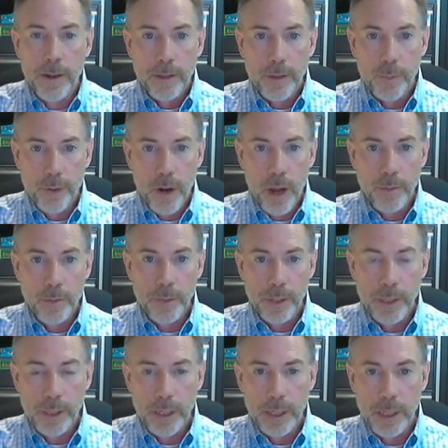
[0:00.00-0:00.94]
the
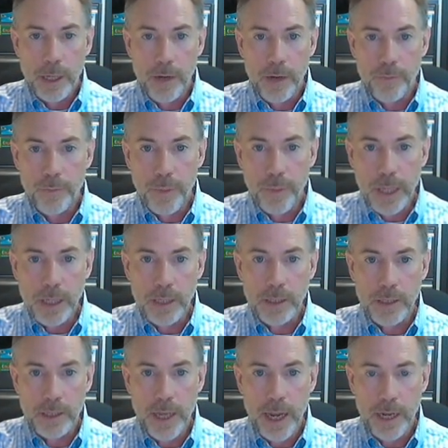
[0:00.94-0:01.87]
probability of being
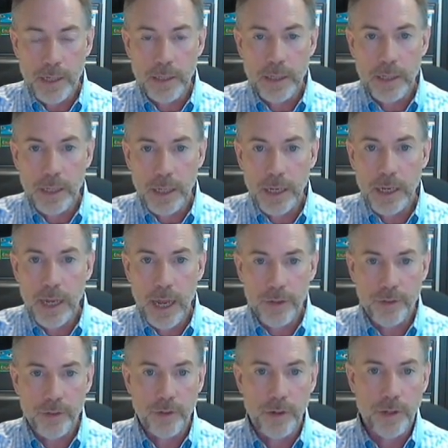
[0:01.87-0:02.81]
detected in
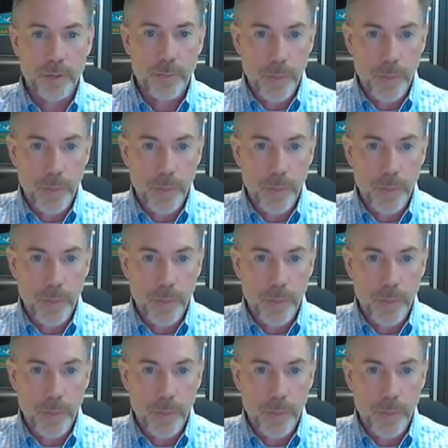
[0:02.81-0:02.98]
estrus